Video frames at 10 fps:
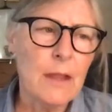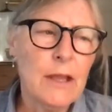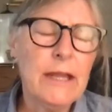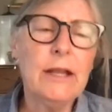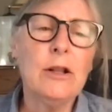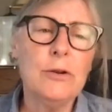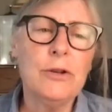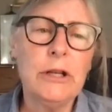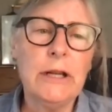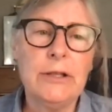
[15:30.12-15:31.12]

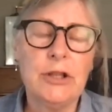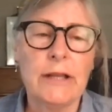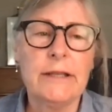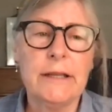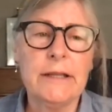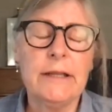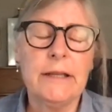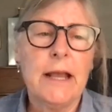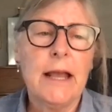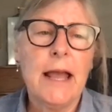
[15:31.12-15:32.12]
inclusion, and justice.
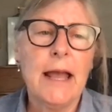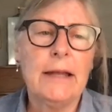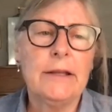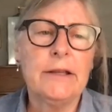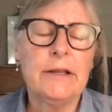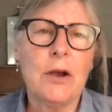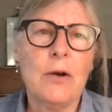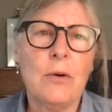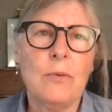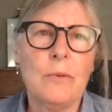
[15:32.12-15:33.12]
And
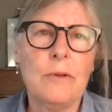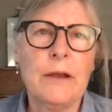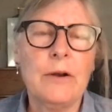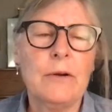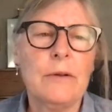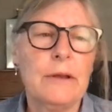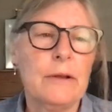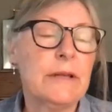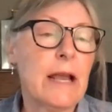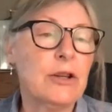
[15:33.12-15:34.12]
so
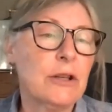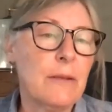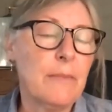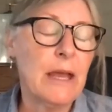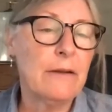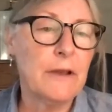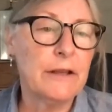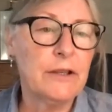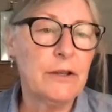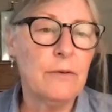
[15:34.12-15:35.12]
there's actually a
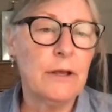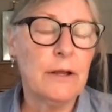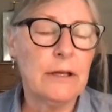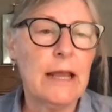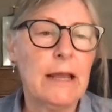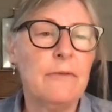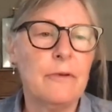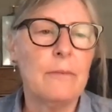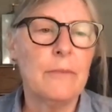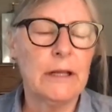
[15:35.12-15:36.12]
manifesto that came
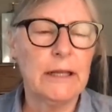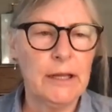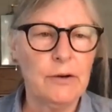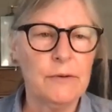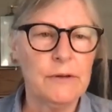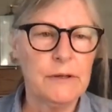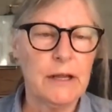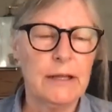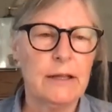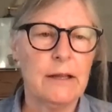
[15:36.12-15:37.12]
from the leaders
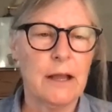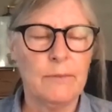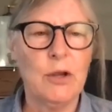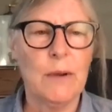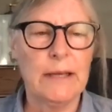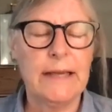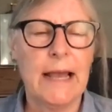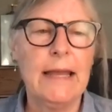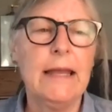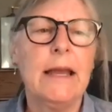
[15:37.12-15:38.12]
in
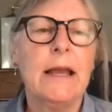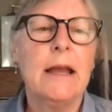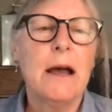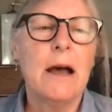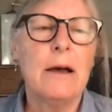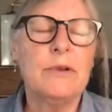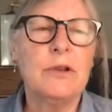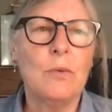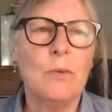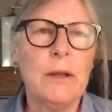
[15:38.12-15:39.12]
USA.
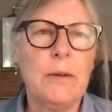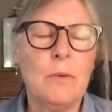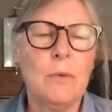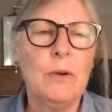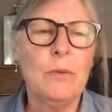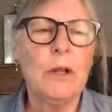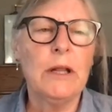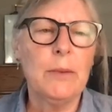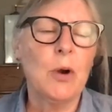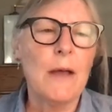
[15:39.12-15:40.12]
So we
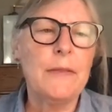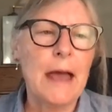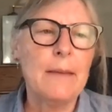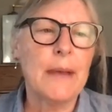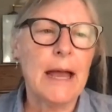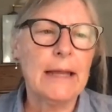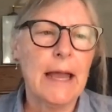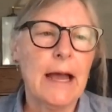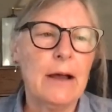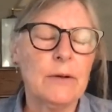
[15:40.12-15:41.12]
really brought that back
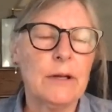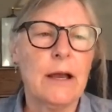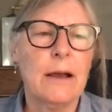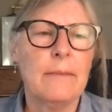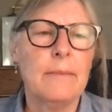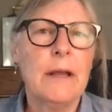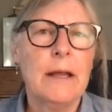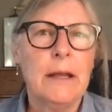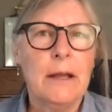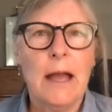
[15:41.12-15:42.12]
out
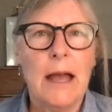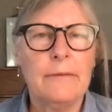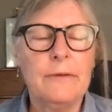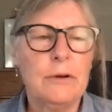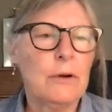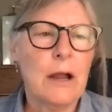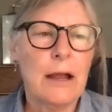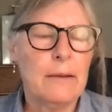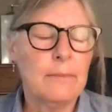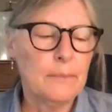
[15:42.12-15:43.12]
after
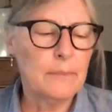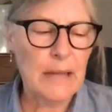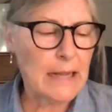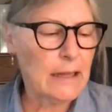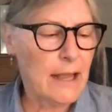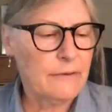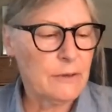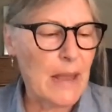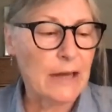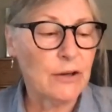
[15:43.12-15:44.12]
Black Lives
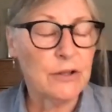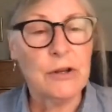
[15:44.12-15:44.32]
Matter